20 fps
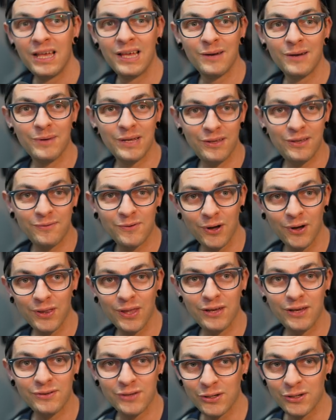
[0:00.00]
when you've got
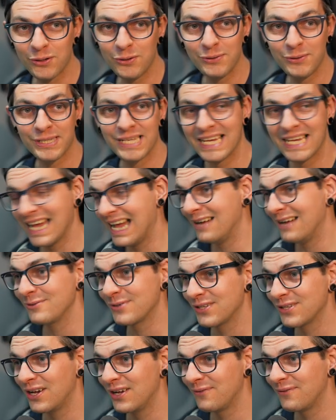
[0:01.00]
those acoustic
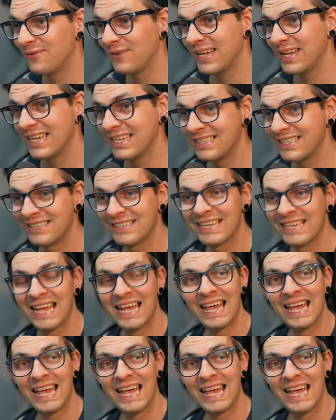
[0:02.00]
outside things,